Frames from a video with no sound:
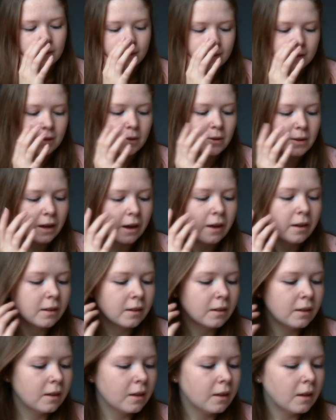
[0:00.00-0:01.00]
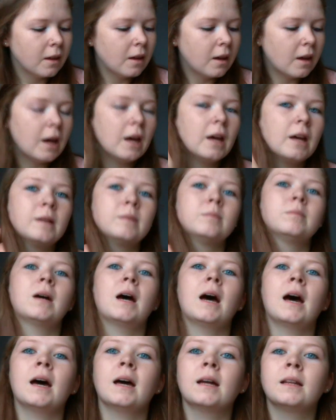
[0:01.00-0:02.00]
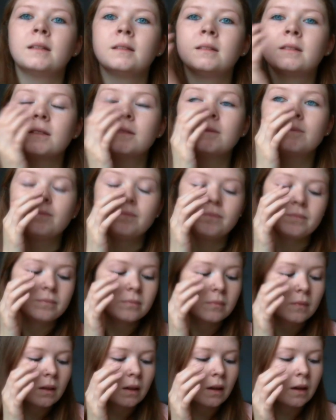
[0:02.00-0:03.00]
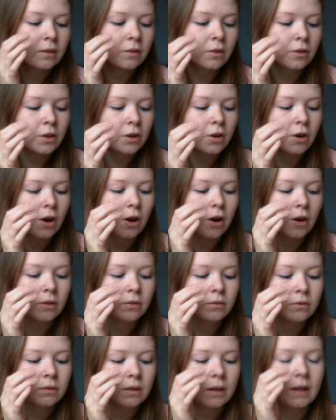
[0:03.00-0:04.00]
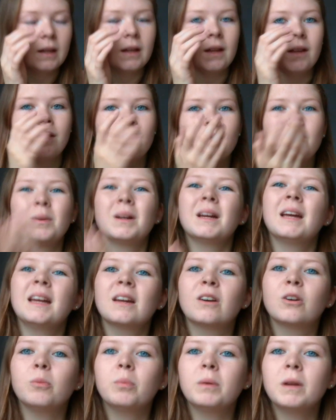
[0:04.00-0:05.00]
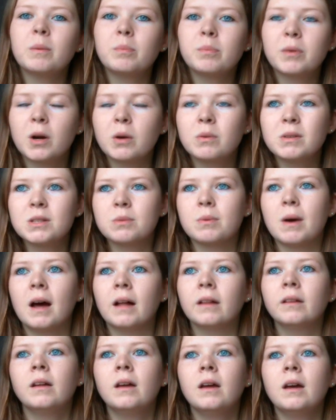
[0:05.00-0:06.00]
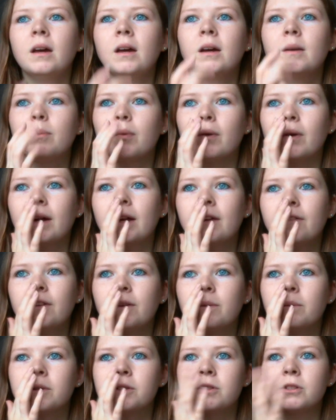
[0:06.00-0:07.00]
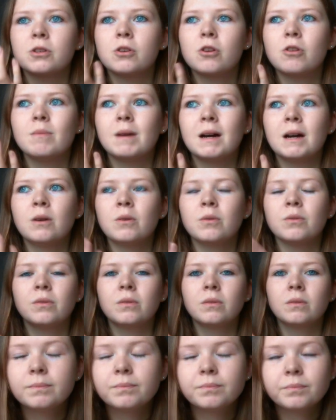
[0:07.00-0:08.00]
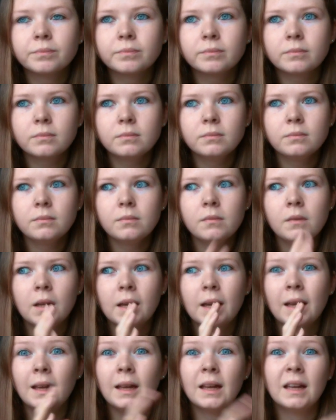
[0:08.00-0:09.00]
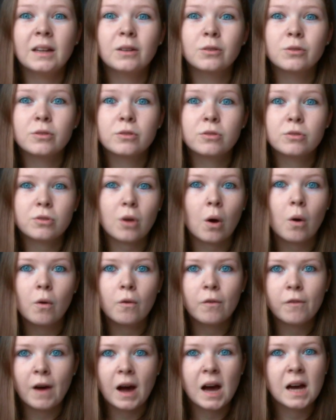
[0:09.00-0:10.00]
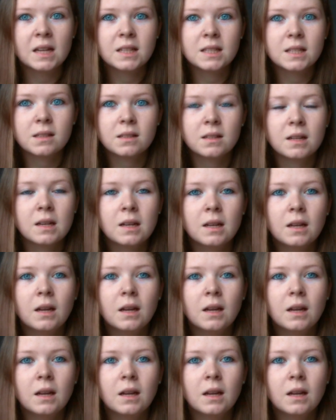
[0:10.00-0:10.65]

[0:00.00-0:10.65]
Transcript: So yeah. And another con is it could be a pro as well, but if it was to come out, it heals so fast.